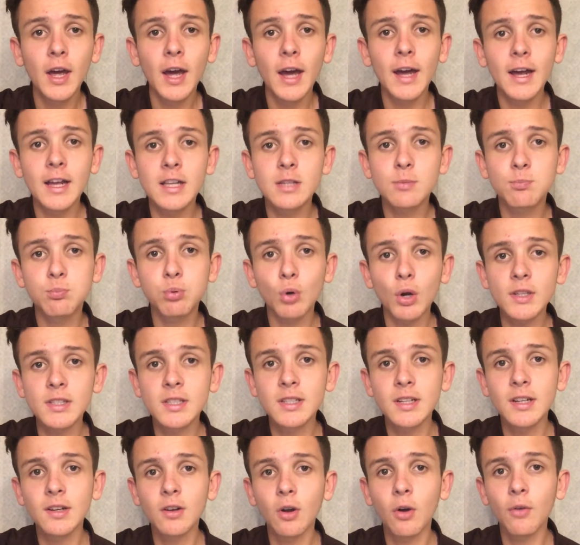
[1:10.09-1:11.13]
against
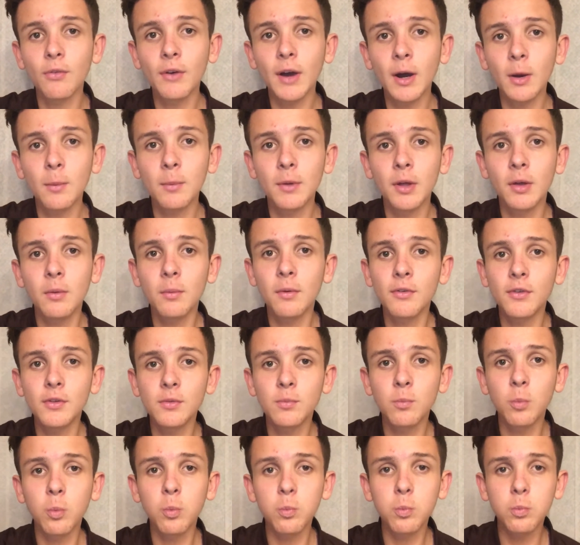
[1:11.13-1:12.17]
Brighton & Hove Albion with
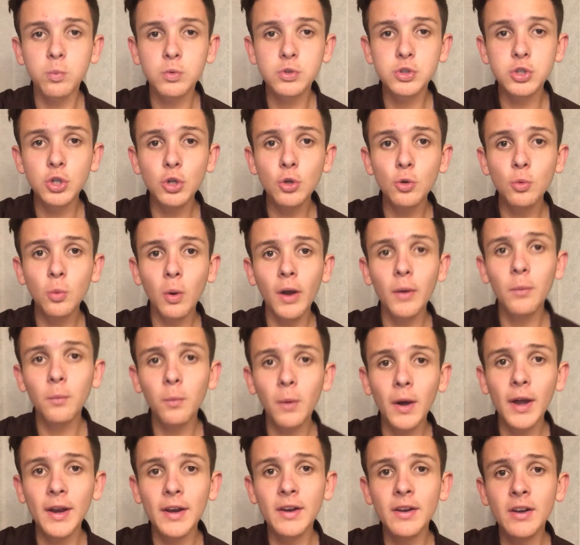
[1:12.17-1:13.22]
a 2-1
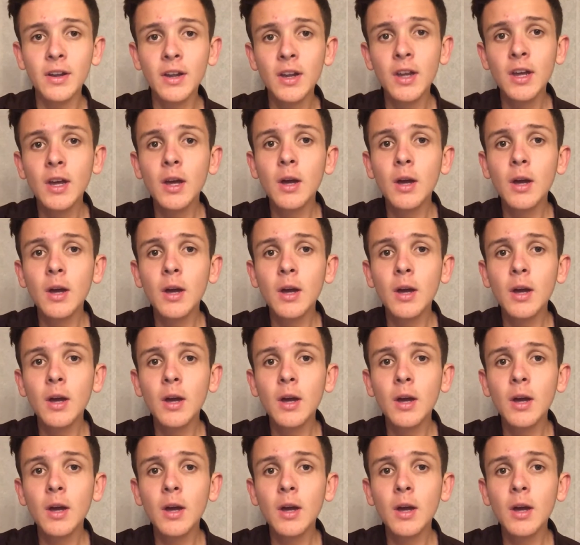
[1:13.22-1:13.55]
win.